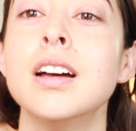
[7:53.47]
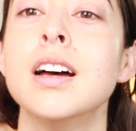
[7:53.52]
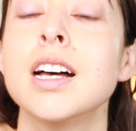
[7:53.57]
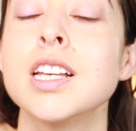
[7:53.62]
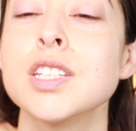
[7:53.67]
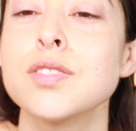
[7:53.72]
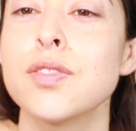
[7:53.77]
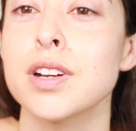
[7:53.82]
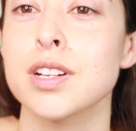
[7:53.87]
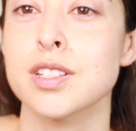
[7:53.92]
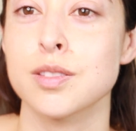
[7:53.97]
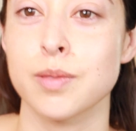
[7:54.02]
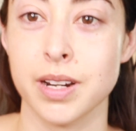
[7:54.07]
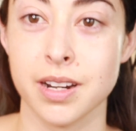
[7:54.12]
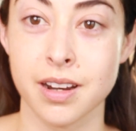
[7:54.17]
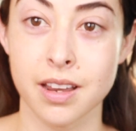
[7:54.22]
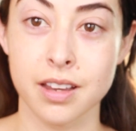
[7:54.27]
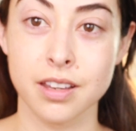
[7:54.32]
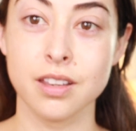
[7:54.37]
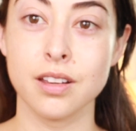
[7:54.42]
As far as my
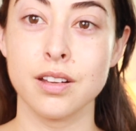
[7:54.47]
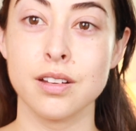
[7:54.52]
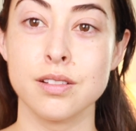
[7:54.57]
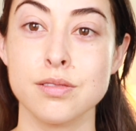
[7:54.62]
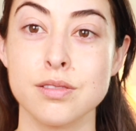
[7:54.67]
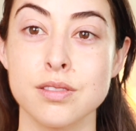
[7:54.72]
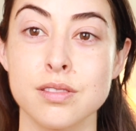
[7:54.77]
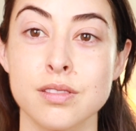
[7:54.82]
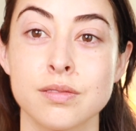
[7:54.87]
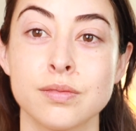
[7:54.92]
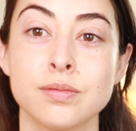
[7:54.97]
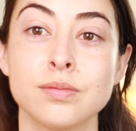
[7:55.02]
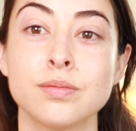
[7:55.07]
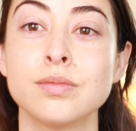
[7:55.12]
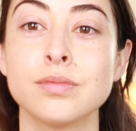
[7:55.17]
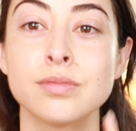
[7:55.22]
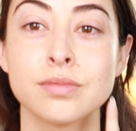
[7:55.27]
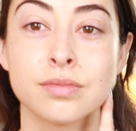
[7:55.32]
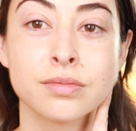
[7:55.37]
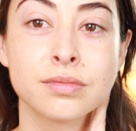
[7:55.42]
neck goes,
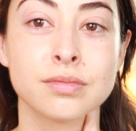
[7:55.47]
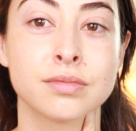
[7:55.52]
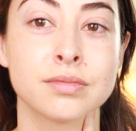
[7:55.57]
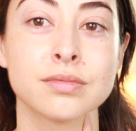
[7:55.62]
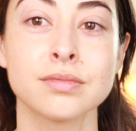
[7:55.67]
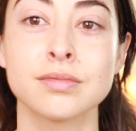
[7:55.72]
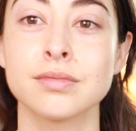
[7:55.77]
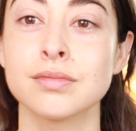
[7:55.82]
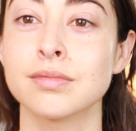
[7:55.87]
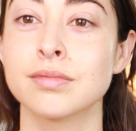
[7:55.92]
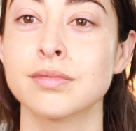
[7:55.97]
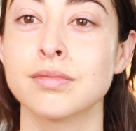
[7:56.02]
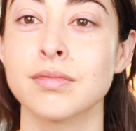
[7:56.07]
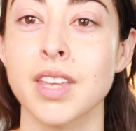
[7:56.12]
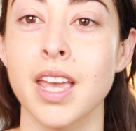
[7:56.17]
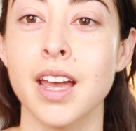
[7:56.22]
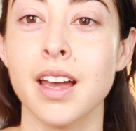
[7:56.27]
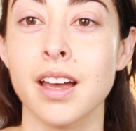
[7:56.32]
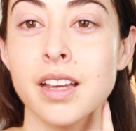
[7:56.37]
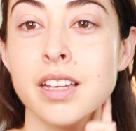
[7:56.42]

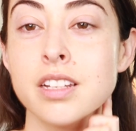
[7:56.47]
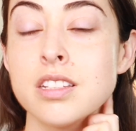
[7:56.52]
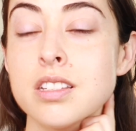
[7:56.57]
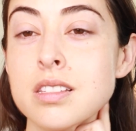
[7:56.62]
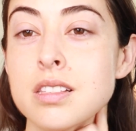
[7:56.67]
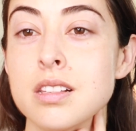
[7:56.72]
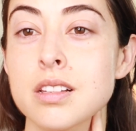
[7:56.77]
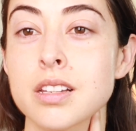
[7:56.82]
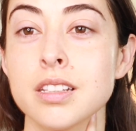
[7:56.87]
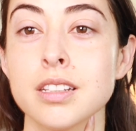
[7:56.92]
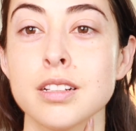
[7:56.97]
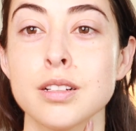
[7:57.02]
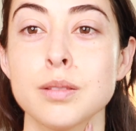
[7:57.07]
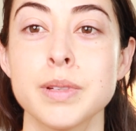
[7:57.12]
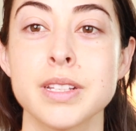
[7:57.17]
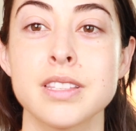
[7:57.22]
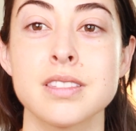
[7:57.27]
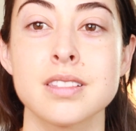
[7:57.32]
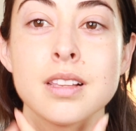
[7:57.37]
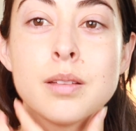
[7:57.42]
yeah, it does look a little
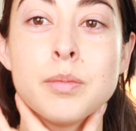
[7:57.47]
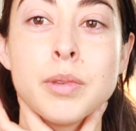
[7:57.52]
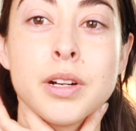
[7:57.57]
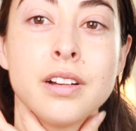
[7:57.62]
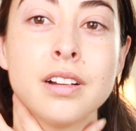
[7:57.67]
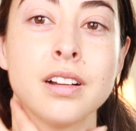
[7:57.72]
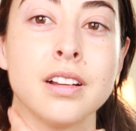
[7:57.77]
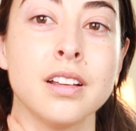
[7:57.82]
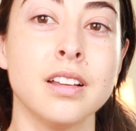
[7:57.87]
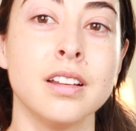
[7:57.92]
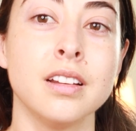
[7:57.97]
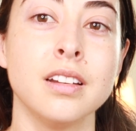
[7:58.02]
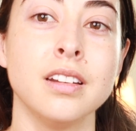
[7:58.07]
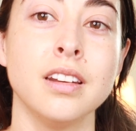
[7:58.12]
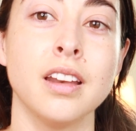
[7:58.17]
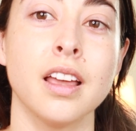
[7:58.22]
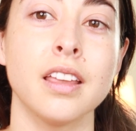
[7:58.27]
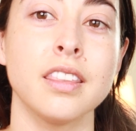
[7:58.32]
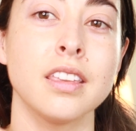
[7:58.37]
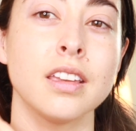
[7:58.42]
bit slimmer.
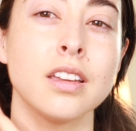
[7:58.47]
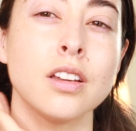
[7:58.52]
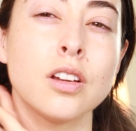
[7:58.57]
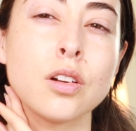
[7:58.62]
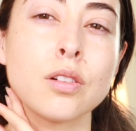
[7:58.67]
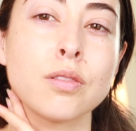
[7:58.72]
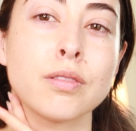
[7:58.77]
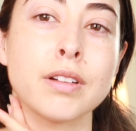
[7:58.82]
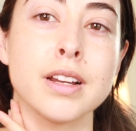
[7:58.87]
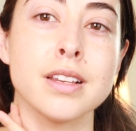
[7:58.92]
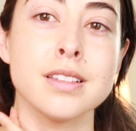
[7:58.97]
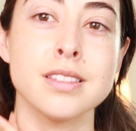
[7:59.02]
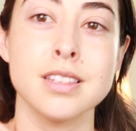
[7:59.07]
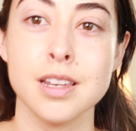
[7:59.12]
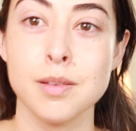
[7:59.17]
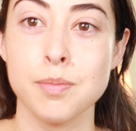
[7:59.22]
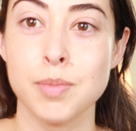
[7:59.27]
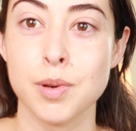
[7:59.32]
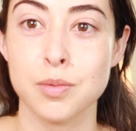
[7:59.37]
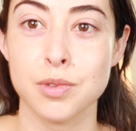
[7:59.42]
Nothing
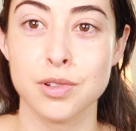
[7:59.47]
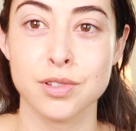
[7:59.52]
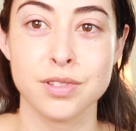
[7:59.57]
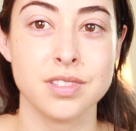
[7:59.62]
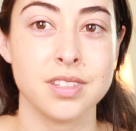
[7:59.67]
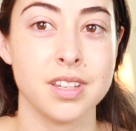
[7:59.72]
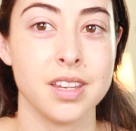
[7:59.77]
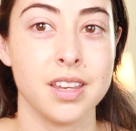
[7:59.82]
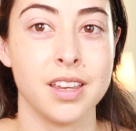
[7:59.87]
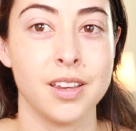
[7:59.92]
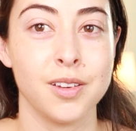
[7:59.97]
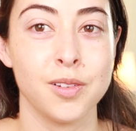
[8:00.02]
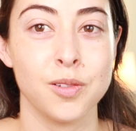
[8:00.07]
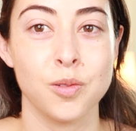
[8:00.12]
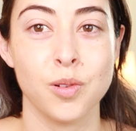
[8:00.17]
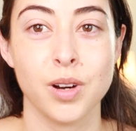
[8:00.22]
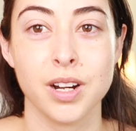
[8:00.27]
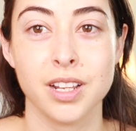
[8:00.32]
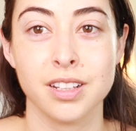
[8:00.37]
crazy, but we'll see what